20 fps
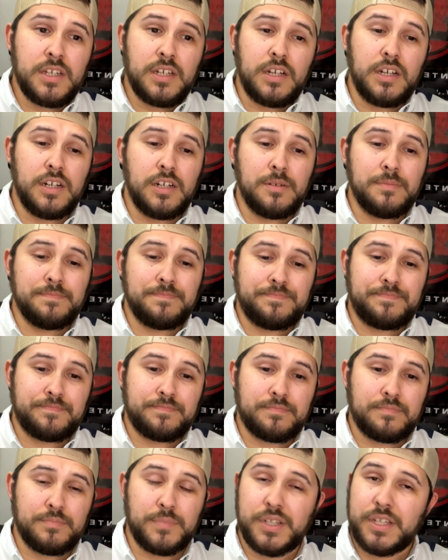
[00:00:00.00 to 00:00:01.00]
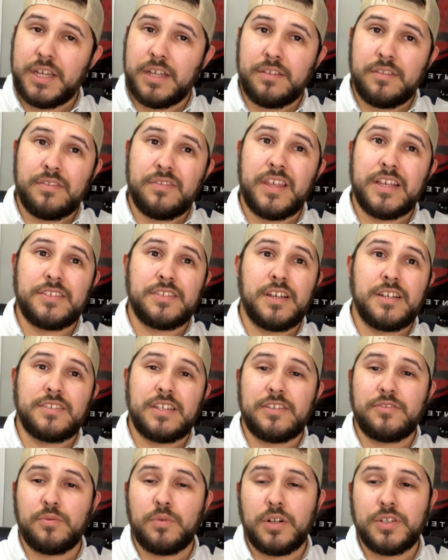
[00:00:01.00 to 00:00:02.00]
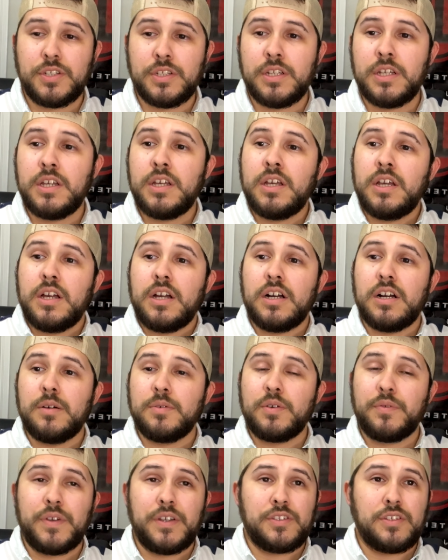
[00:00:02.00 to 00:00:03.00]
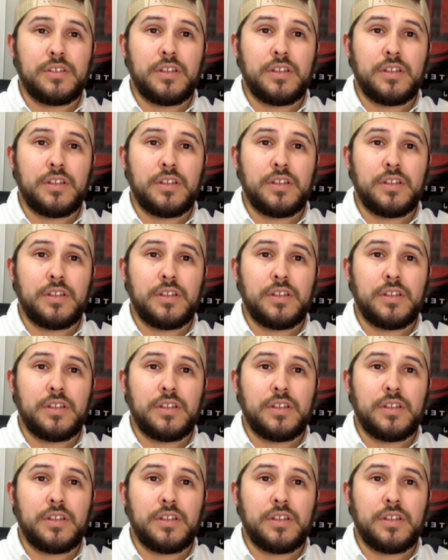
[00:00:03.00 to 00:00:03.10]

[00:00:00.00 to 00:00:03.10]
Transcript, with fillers: Um, but again, thanks guys, thanks for watching. Um, don't forget to